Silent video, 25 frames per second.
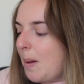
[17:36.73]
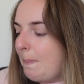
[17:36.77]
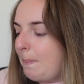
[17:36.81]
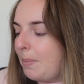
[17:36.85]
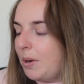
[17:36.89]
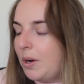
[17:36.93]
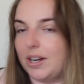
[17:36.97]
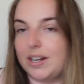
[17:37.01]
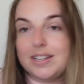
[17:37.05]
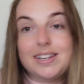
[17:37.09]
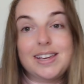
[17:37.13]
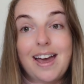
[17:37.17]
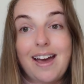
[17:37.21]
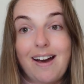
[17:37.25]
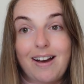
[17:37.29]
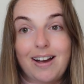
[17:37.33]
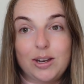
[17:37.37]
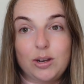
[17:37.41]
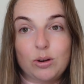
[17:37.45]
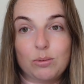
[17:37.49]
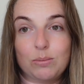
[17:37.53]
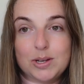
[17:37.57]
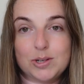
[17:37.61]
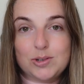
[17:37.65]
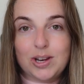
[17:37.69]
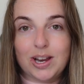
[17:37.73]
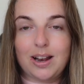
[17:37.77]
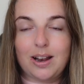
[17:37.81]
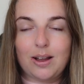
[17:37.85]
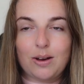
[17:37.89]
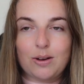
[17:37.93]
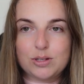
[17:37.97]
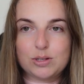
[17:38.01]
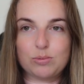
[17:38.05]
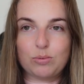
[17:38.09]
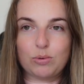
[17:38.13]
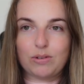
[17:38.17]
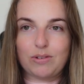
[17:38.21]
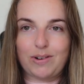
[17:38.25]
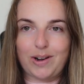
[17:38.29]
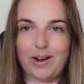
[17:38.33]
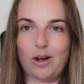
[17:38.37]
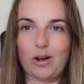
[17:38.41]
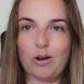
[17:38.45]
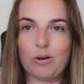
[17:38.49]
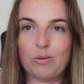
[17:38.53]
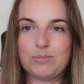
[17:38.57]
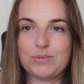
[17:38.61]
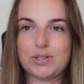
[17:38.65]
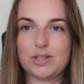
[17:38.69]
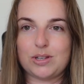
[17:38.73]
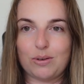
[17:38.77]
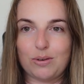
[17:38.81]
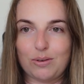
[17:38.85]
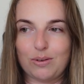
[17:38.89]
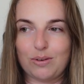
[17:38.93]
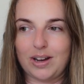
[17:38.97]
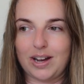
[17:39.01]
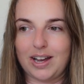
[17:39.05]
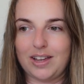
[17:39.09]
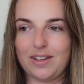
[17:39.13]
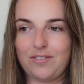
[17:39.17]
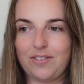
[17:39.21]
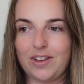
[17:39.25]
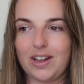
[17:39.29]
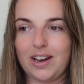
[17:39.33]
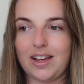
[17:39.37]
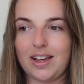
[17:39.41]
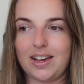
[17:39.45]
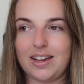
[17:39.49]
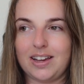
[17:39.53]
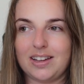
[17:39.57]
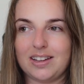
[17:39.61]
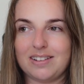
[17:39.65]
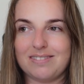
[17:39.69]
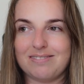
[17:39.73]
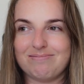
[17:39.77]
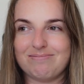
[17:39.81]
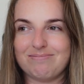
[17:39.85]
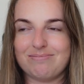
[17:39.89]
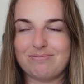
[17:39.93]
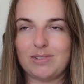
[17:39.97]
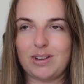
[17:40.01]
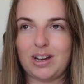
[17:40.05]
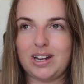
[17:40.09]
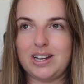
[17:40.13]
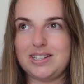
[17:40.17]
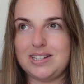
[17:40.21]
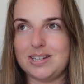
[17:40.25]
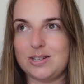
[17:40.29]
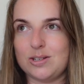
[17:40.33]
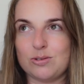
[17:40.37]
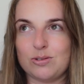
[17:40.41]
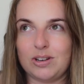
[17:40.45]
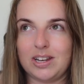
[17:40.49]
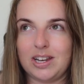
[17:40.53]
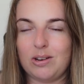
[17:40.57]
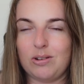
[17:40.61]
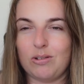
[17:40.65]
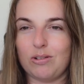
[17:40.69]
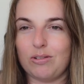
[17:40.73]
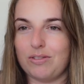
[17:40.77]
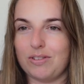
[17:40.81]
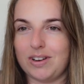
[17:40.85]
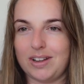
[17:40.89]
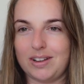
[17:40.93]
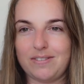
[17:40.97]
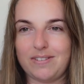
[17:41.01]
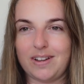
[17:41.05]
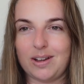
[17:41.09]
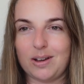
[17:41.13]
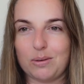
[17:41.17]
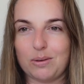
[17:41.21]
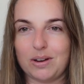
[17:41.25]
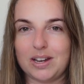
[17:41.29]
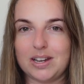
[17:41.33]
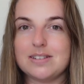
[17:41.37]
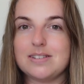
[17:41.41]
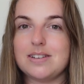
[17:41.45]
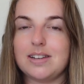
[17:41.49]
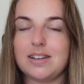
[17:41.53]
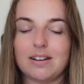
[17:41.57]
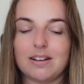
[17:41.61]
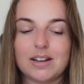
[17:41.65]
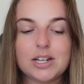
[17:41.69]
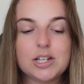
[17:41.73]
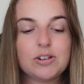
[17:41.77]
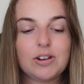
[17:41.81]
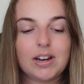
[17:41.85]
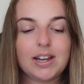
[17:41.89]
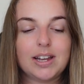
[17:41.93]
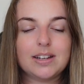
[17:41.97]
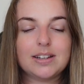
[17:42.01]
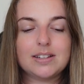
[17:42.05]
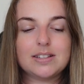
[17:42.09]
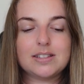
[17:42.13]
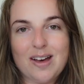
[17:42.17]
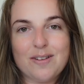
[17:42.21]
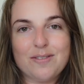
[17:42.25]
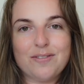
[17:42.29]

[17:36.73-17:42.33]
But yeah, I normally drink loads of water at home, so I feel like I didn't drink enough and I felt quite dehydrated.